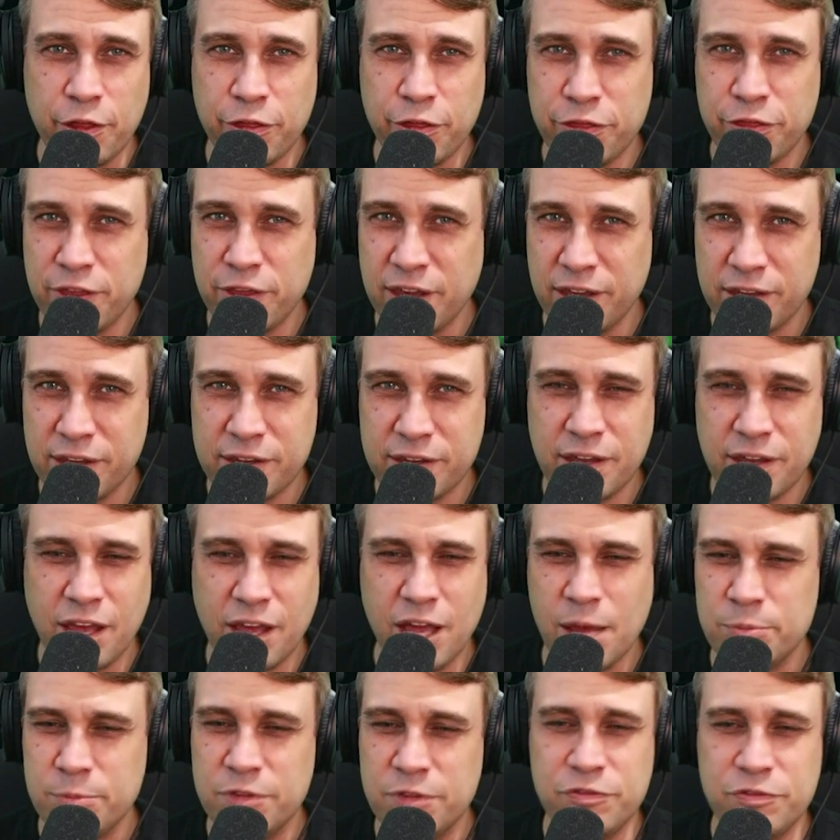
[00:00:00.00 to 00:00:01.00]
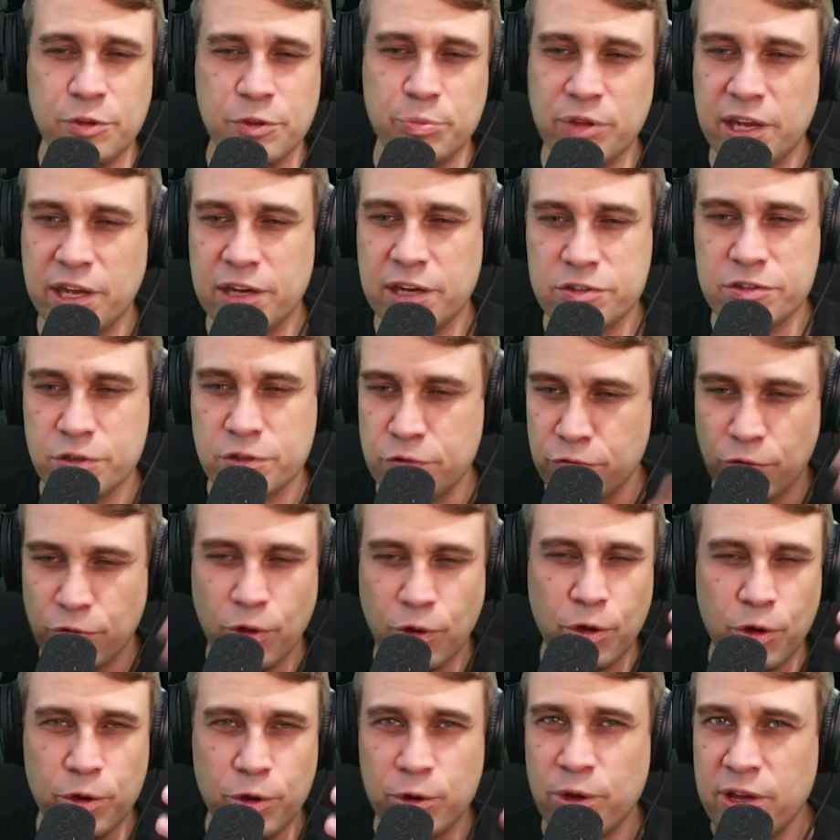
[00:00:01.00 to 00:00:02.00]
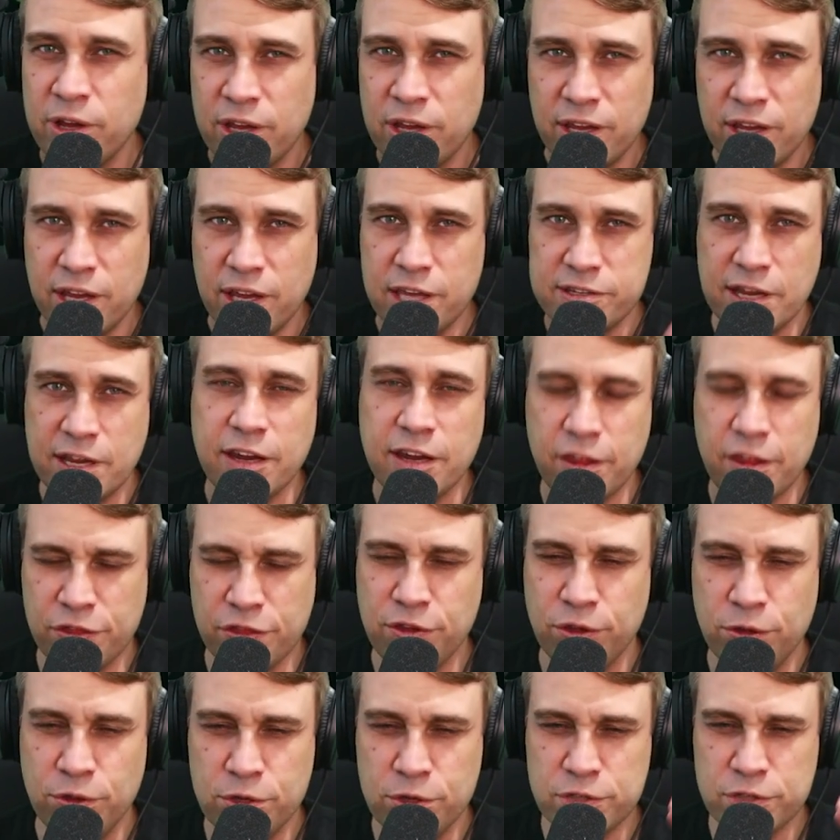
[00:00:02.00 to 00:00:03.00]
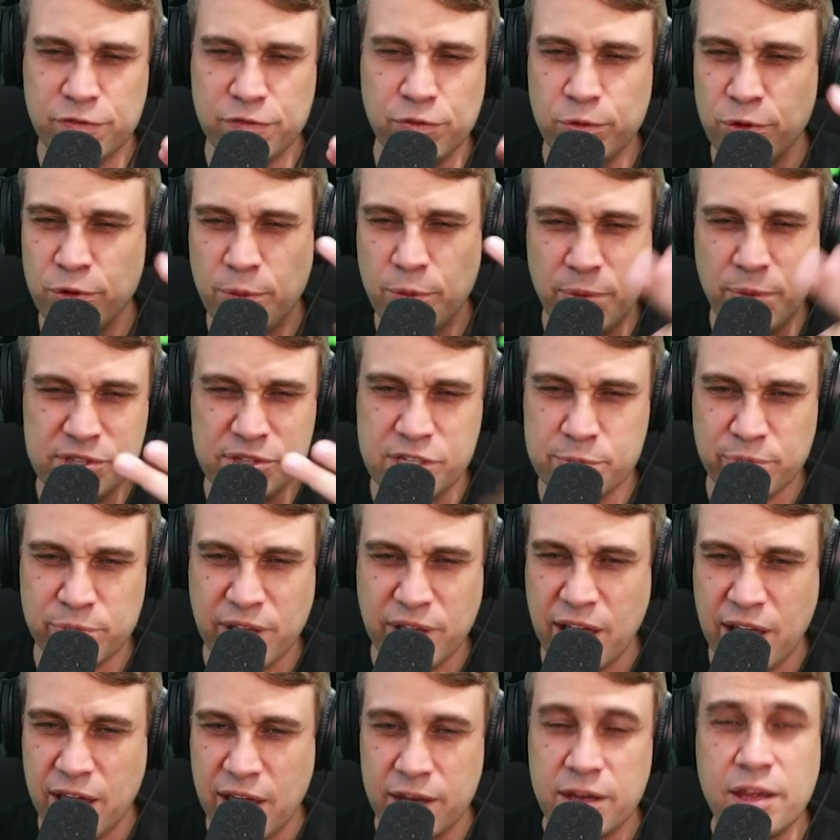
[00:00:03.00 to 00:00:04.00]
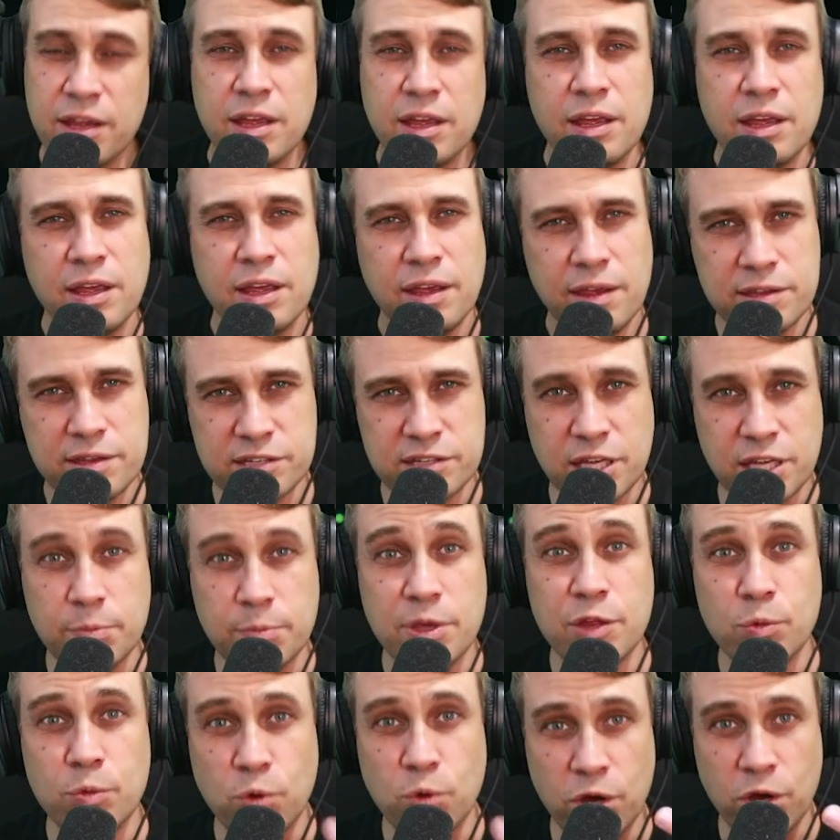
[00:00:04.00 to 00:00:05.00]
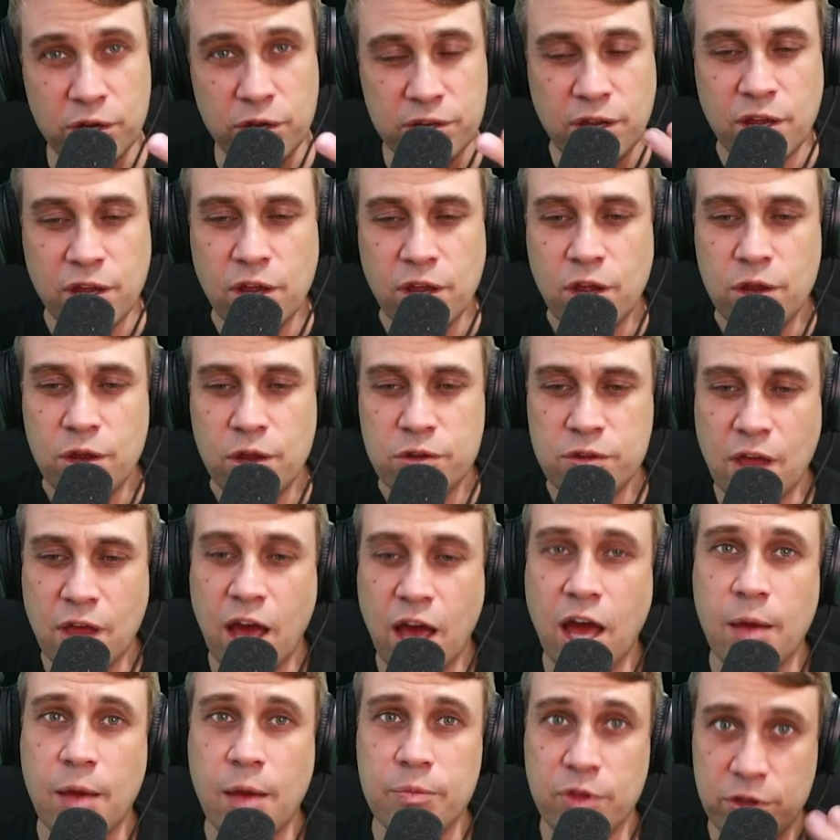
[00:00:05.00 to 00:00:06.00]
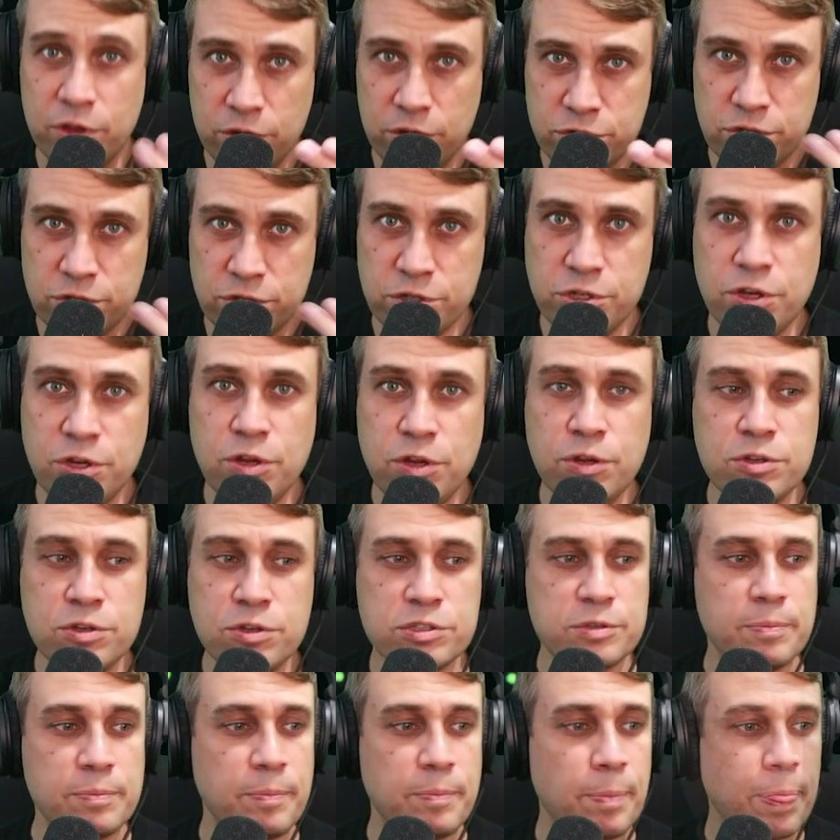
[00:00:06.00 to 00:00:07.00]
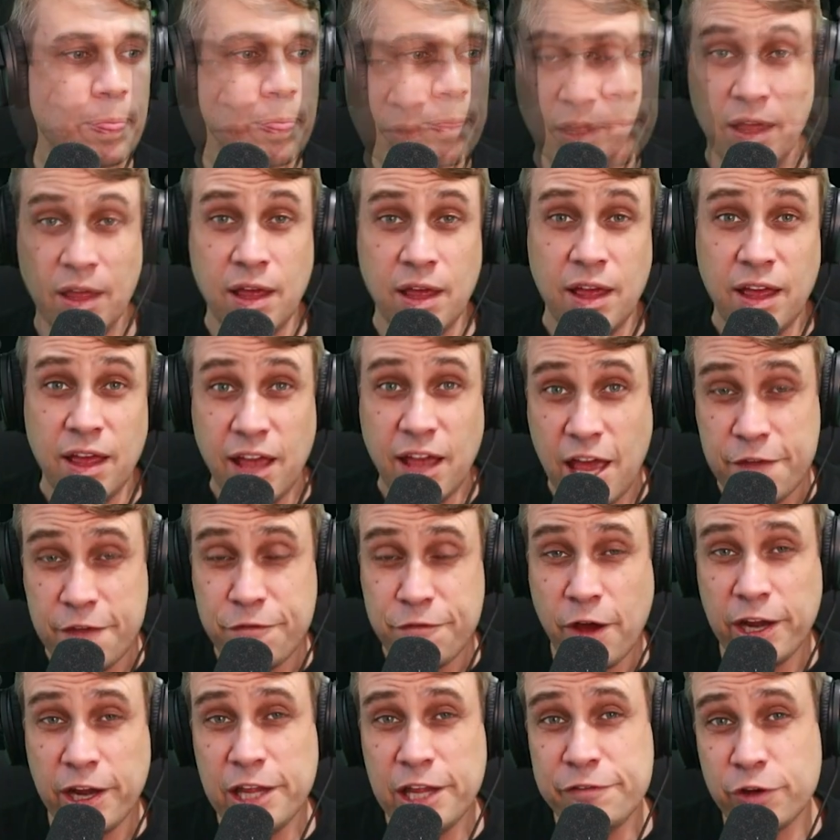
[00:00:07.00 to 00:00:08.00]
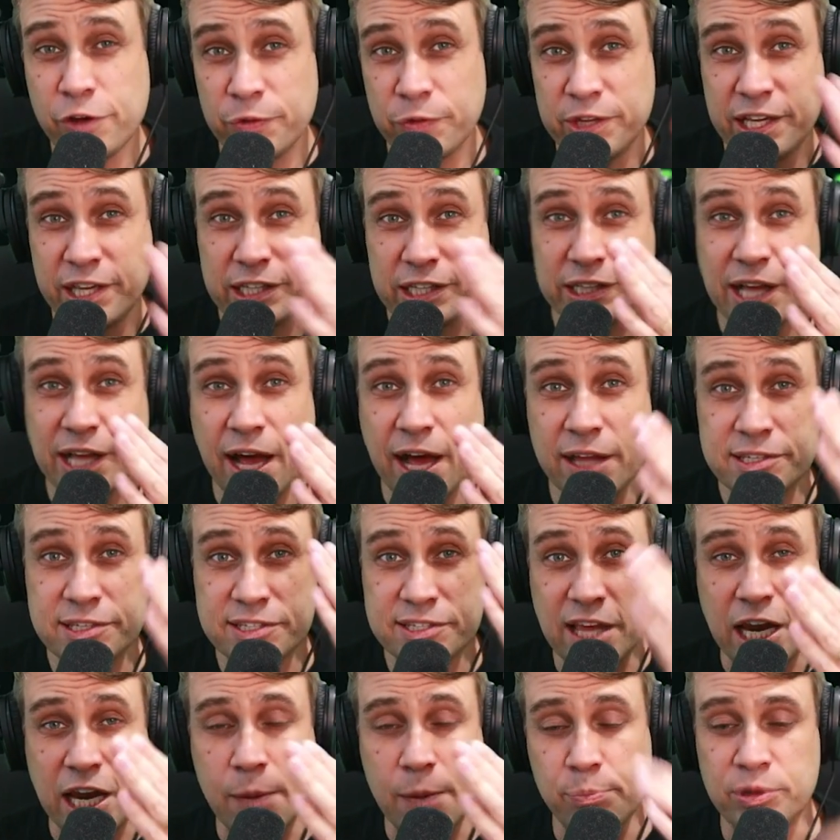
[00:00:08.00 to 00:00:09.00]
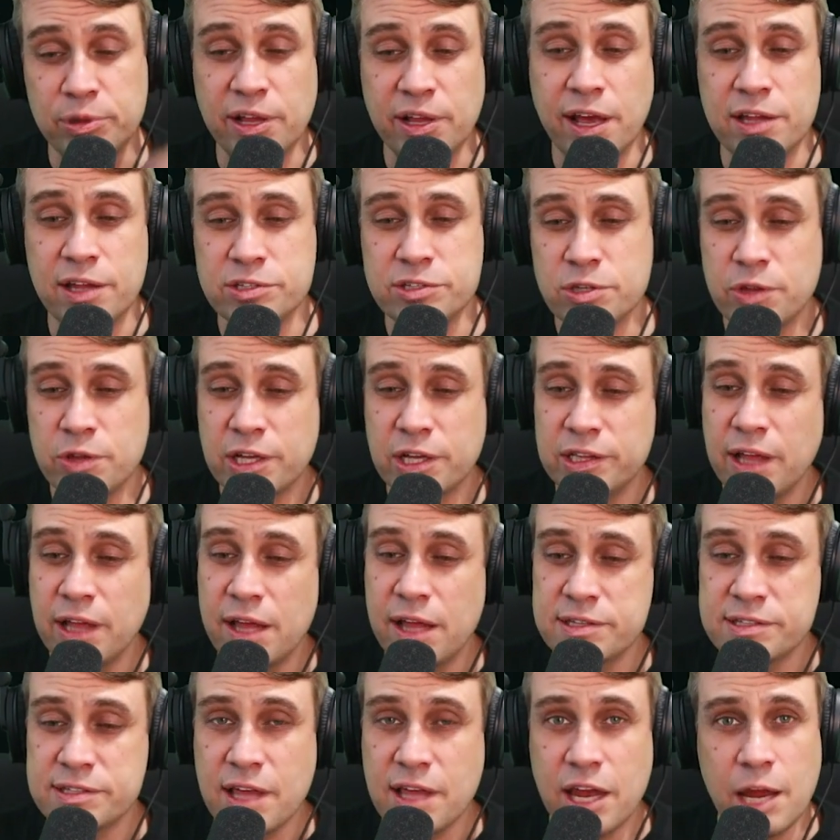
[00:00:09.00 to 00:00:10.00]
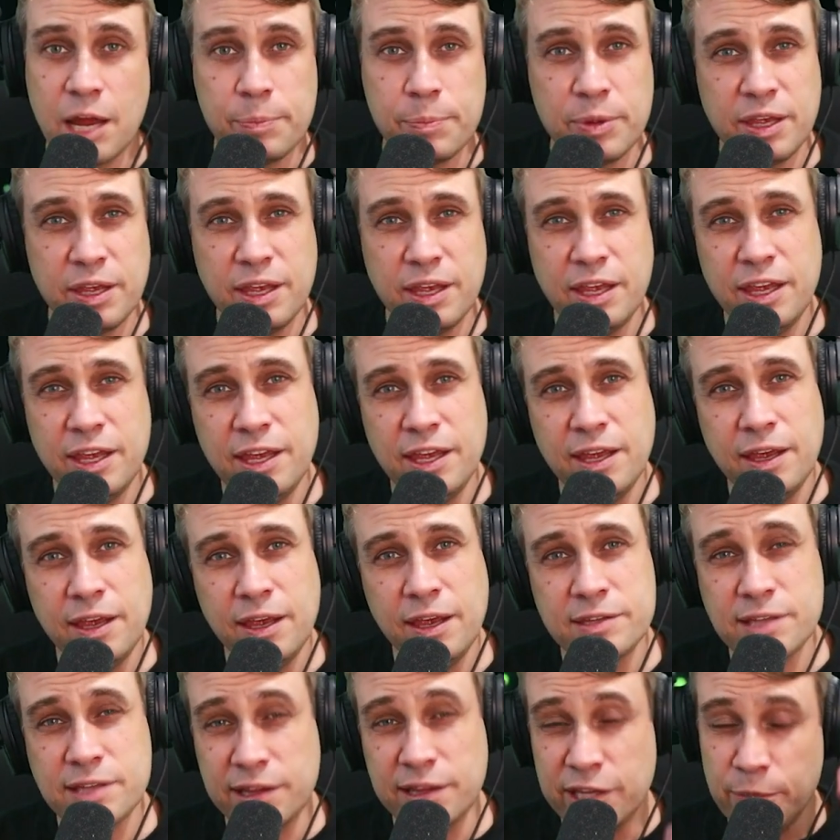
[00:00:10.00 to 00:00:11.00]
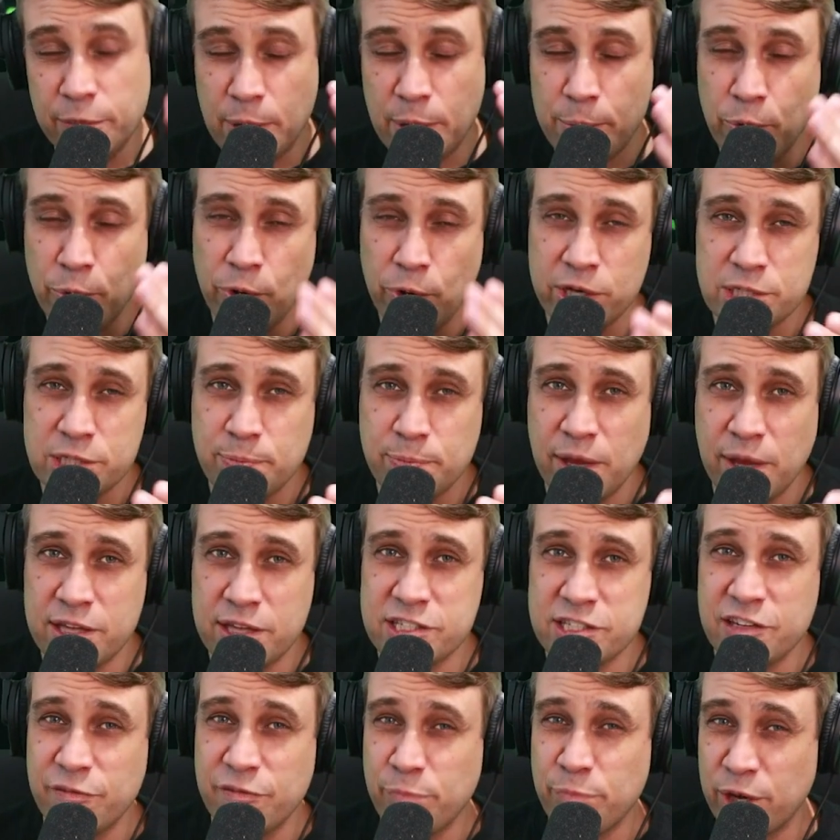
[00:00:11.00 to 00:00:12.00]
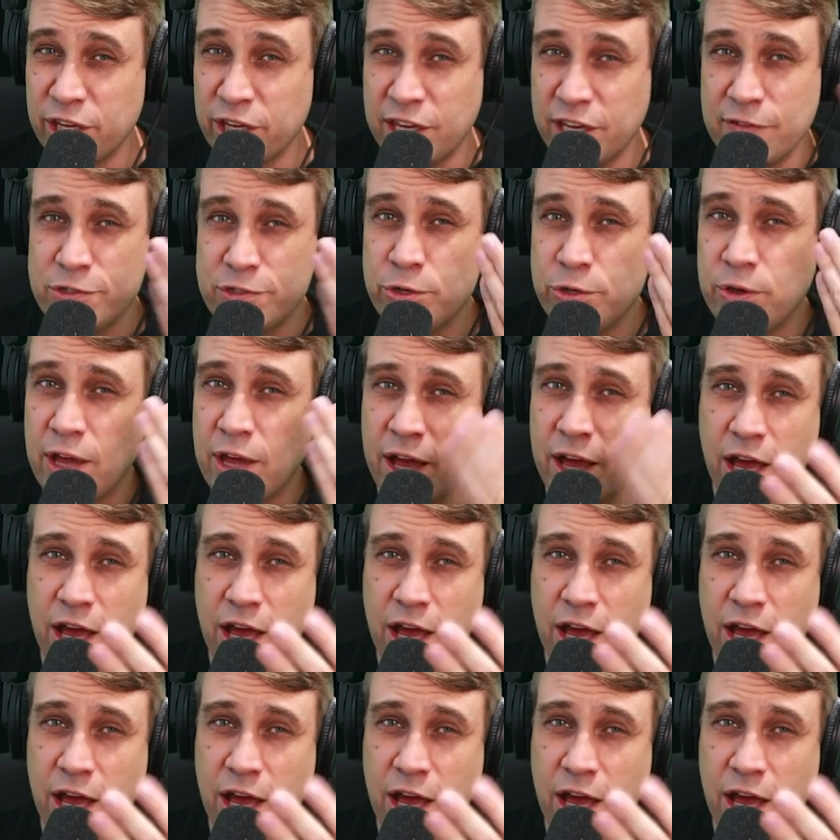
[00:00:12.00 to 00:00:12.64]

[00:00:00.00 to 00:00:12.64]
think if you're planning to grow into anything useful, the business plan is going to be the one that you should use. And finally, you've got the cloud startup plan. So the cloud startup is a little bit more expensive, but it gives you